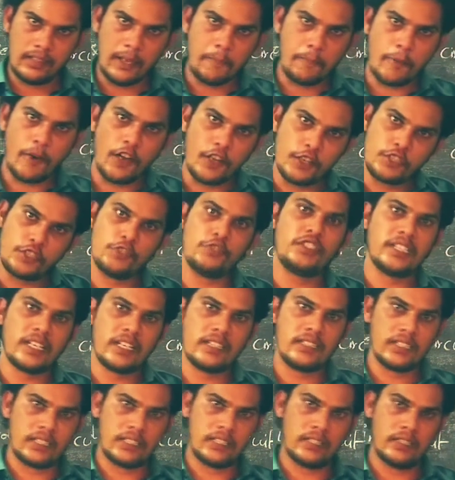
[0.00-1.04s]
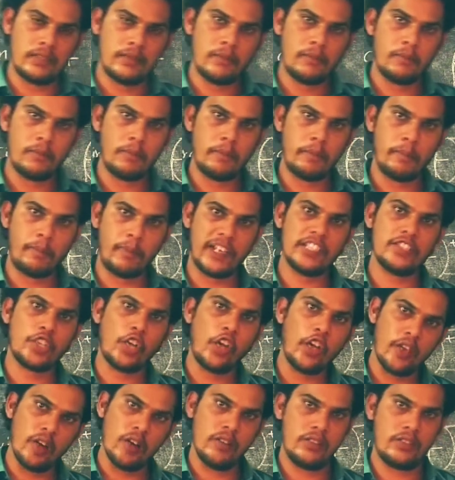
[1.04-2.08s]
The positive charges
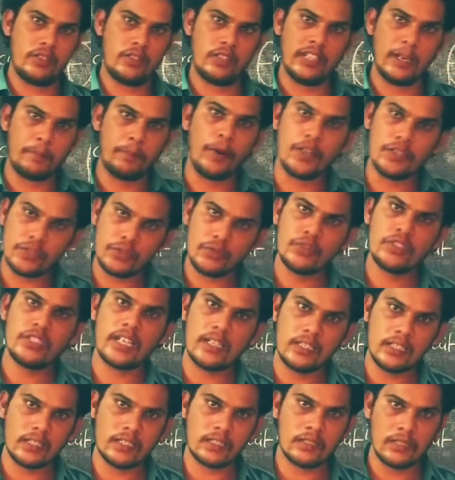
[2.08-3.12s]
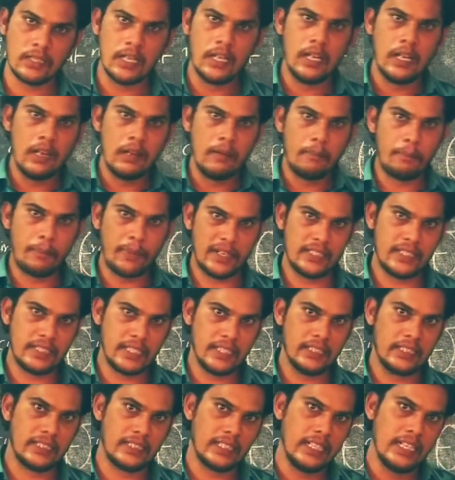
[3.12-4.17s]
plus ions, the positive charges
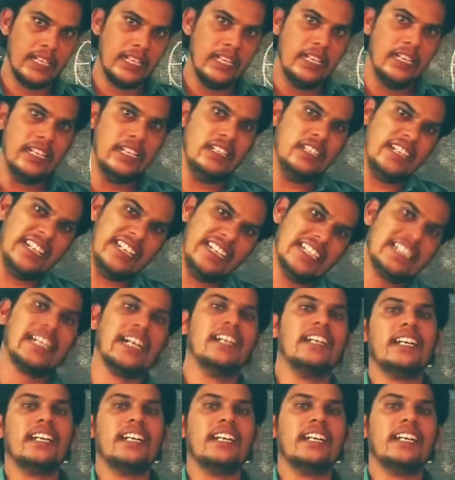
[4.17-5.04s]
present in any